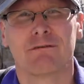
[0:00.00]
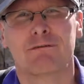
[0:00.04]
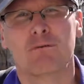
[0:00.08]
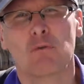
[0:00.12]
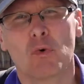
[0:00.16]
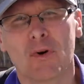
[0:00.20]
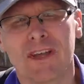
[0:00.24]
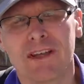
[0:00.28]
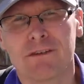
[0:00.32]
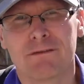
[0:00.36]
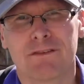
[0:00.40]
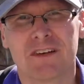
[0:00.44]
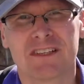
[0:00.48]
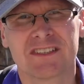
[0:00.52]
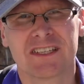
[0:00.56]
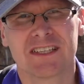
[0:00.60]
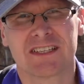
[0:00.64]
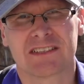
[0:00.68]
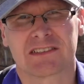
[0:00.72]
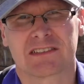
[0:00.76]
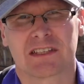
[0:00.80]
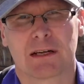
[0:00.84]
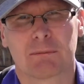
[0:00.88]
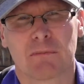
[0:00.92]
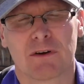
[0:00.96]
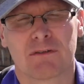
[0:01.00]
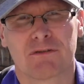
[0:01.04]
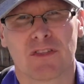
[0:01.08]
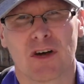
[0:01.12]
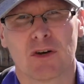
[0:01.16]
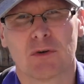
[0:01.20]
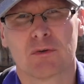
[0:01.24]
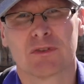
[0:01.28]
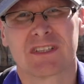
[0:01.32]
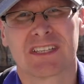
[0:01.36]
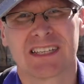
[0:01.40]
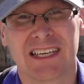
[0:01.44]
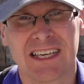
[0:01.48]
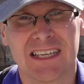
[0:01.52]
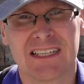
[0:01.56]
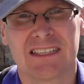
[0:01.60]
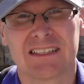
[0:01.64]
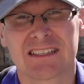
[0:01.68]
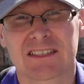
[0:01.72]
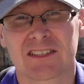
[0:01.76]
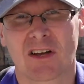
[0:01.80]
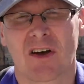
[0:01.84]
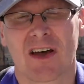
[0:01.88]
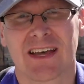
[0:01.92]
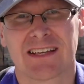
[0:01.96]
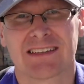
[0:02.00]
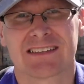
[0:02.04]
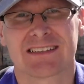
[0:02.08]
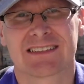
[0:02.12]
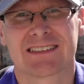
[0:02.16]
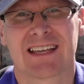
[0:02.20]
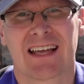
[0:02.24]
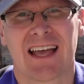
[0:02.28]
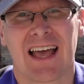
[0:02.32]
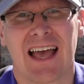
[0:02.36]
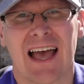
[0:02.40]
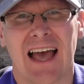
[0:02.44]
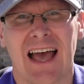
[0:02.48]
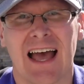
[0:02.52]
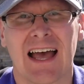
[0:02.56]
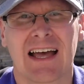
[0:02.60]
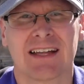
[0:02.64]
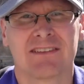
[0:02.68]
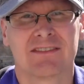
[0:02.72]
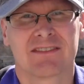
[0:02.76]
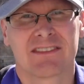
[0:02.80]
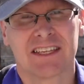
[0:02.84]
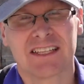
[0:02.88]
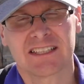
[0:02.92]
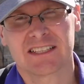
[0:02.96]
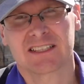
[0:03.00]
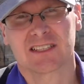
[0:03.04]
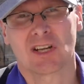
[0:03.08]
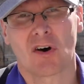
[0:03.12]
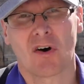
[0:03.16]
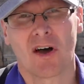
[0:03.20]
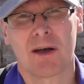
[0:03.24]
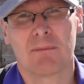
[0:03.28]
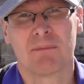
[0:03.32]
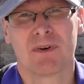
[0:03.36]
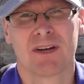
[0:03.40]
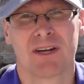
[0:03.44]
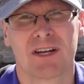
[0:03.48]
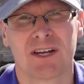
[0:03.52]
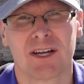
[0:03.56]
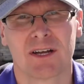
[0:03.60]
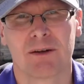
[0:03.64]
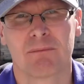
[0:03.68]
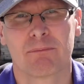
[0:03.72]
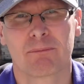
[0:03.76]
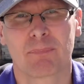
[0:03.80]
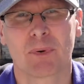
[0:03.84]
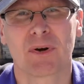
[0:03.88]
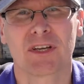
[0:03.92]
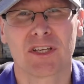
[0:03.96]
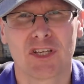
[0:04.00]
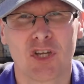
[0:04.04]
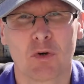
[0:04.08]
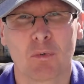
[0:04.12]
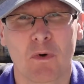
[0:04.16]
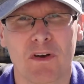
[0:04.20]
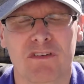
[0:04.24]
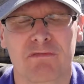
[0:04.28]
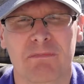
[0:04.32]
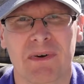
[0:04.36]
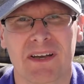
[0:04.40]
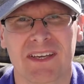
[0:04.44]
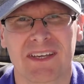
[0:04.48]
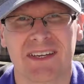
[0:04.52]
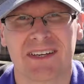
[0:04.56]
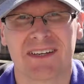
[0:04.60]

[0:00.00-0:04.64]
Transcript: revisit some of those key sites, and this time bring you with me.